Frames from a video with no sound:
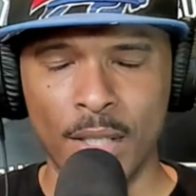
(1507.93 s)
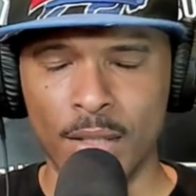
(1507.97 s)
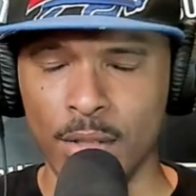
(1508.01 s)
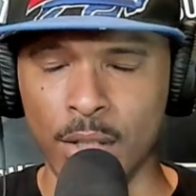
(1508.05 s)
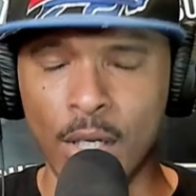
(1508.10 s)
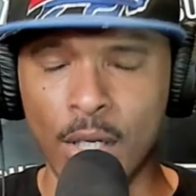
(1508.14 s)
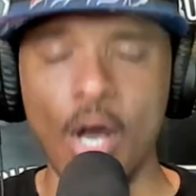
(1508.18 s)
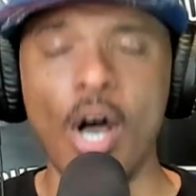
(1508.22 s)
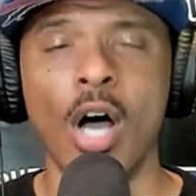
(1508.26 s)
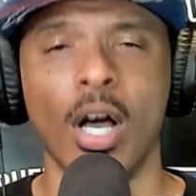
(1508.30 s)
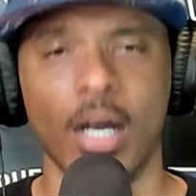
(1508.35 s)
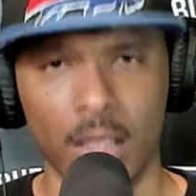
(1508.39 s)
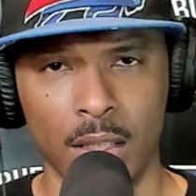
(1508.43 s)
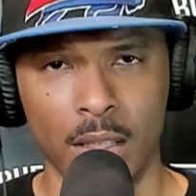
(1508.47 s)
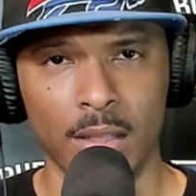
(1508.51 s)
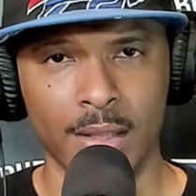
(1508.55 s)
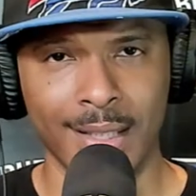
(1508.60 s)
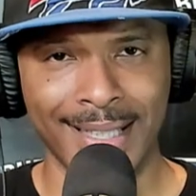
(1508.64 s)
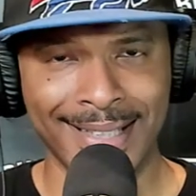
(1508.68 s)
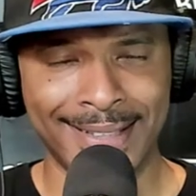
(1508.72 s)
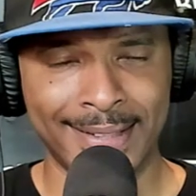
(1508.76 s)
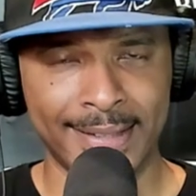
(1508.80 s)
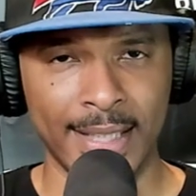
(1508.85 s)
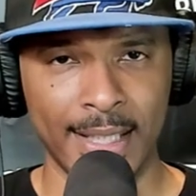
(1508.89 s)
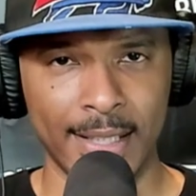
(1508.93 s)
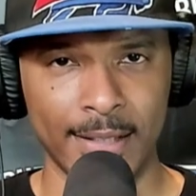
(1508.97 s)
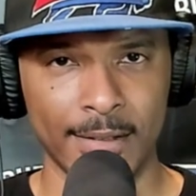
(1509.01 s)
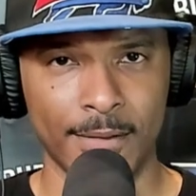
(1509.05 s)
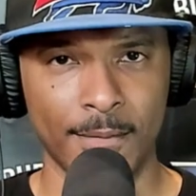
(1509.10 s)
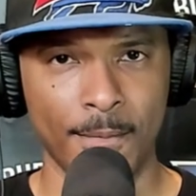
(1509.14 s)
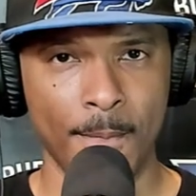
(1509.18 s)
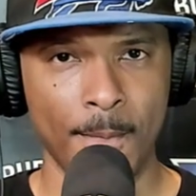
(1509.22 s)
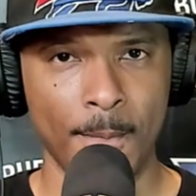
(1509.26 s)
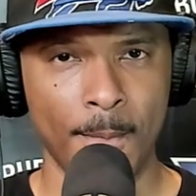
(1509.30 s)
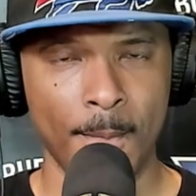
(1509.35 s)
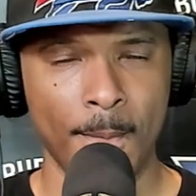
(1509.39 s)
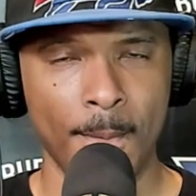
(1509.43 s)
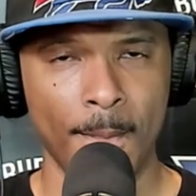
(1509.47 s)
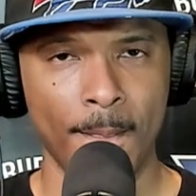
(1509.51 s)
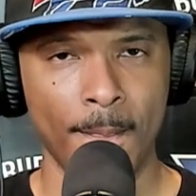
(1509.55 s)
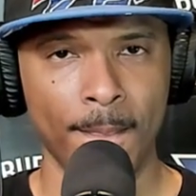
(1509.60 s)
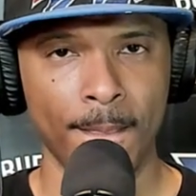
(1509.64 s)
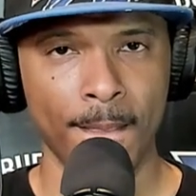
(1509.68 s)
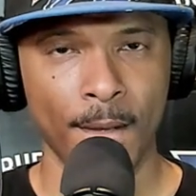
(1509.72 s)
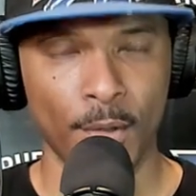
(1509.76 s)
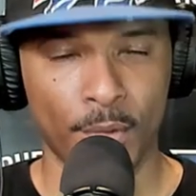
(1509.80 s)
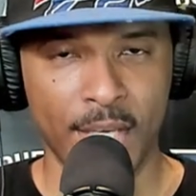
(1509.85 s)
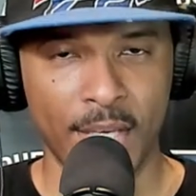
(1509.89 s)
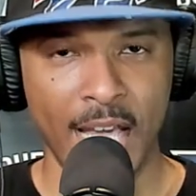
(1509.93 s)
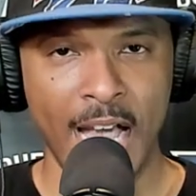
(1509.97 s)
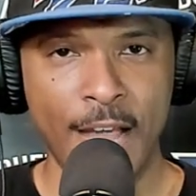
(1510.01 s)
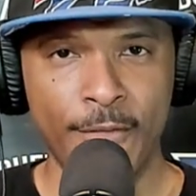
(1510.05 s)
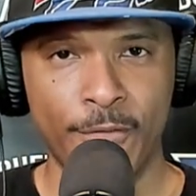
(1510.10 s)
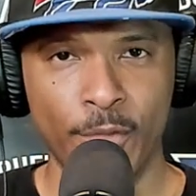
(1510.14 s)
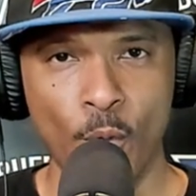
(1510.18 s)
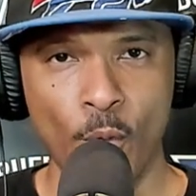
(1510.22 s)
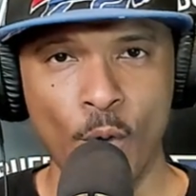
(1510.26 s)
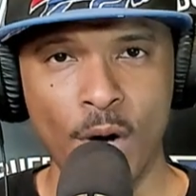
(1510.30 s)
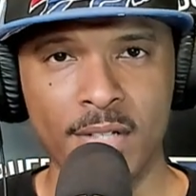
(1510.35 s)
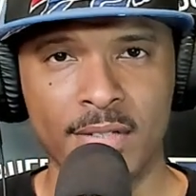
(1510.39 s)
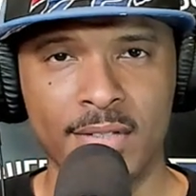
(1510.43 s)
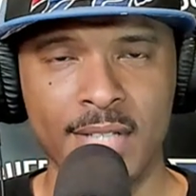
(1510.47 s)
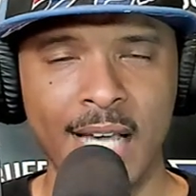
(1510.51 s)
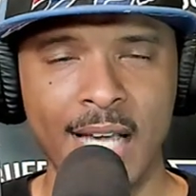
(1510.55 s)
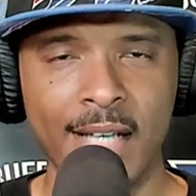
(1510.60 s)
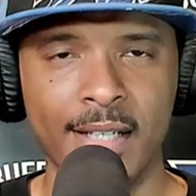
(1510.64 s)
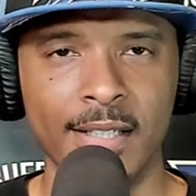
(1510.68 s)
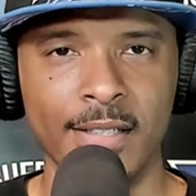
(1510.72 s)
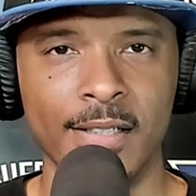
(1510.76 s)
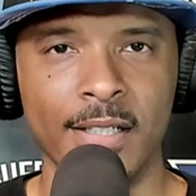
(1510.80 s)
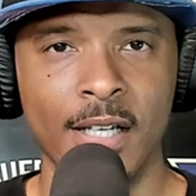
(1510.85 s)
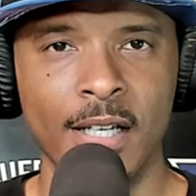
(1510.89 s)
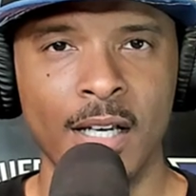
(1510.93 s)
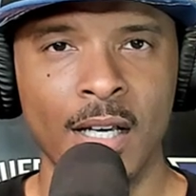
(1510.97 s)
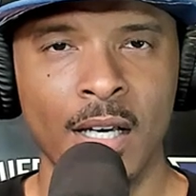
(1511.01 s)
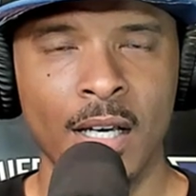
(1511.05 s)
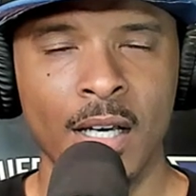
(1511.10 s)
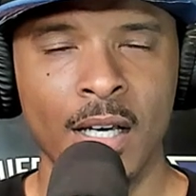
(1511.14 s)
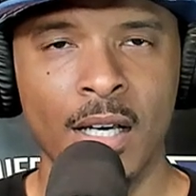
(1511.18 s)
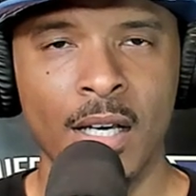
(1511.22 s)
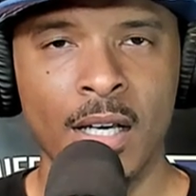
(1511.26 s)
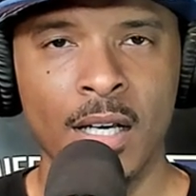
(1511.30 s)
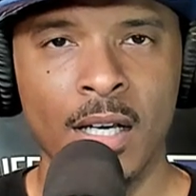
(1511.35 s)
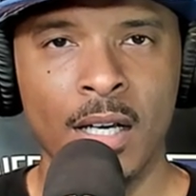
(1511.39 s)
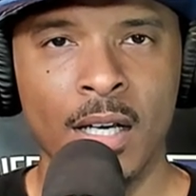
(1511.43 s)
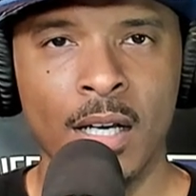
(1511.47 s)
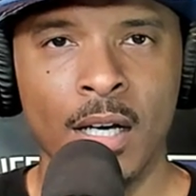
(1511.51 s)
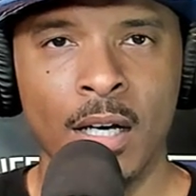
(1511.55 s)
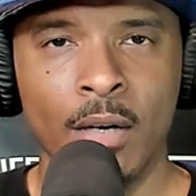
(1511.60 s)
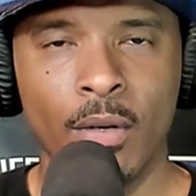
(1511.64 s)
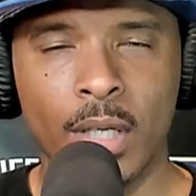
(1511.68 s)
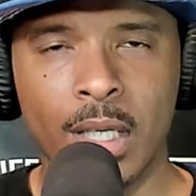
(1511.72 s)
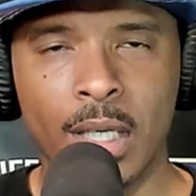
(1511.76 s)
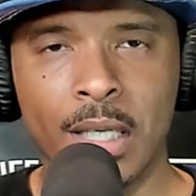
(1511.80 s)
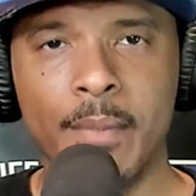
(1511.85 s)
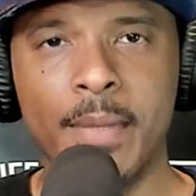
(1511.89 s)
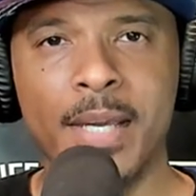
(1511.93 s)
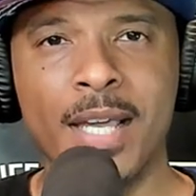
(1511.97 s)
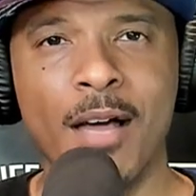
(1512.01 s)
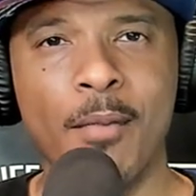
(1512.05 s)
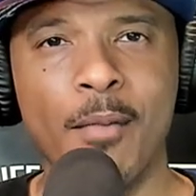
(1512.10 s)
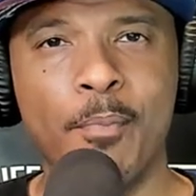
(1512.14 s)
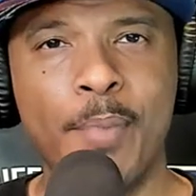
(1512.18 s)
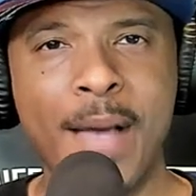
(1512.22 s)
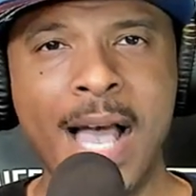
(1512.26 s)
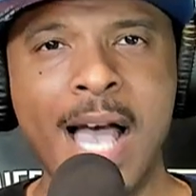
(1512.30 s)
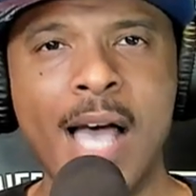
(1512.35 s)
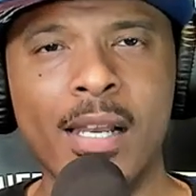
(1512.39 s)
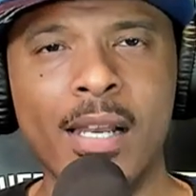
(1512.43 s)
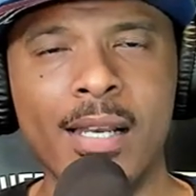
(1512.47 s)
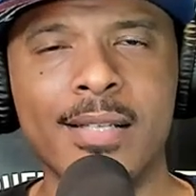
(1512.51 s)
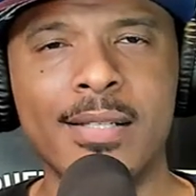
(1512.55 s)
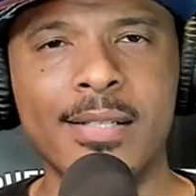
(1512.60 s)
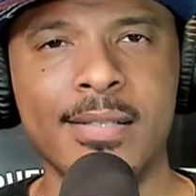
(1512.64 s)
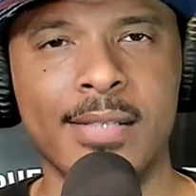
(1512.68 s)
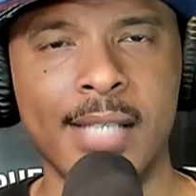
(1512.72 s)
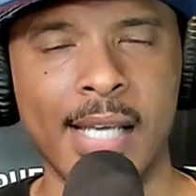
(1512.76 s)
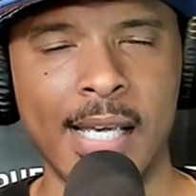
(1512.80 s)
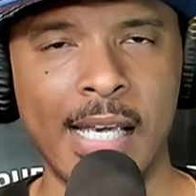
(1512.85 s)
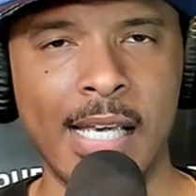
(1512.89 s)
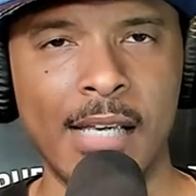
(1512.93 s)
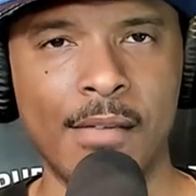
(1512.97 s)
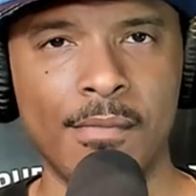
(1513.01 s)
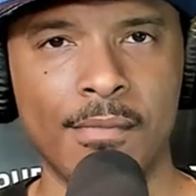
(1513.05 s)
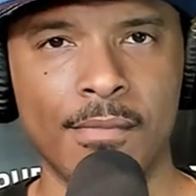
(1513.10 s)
Look, listen, okay, for one second. We're going to be a balanced team.